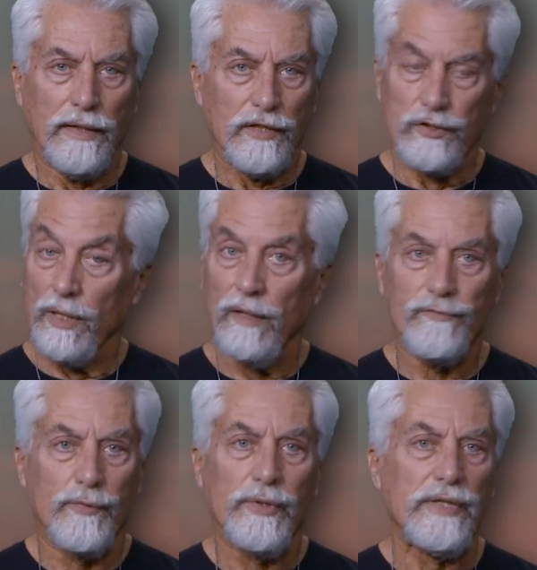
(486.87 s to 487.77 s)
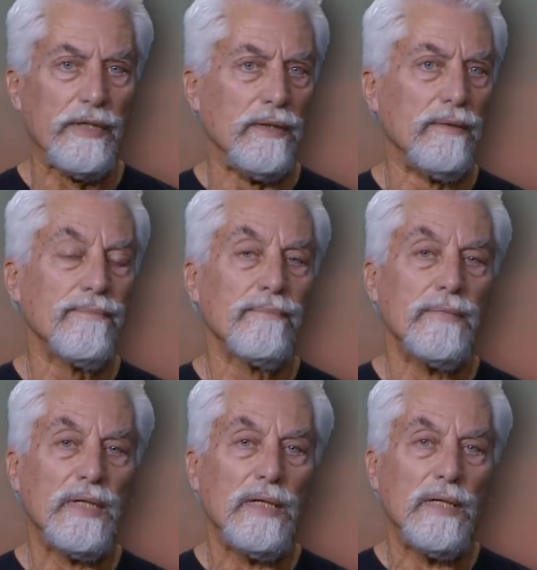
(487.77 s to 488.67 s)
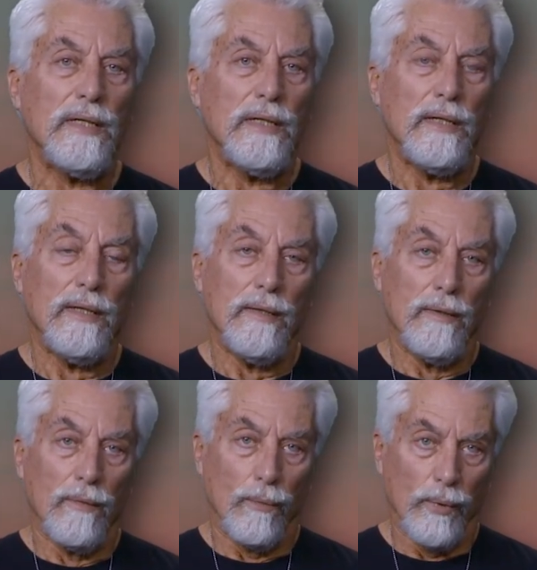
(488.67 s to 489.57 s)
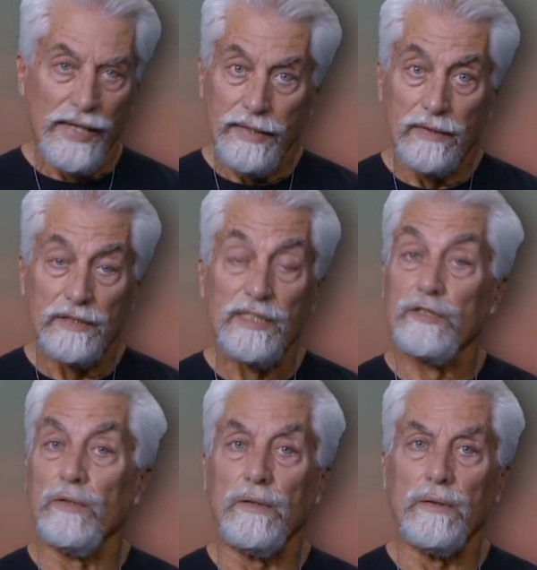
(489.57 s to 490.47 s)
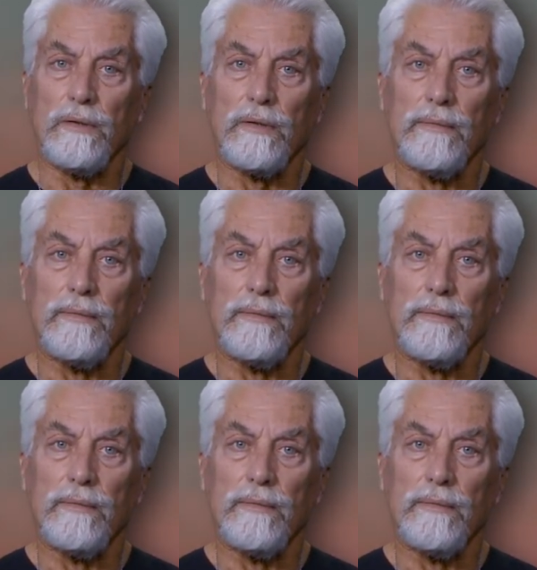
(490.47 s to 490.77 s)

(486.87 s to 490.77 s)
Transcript: is not free. Readiness is all.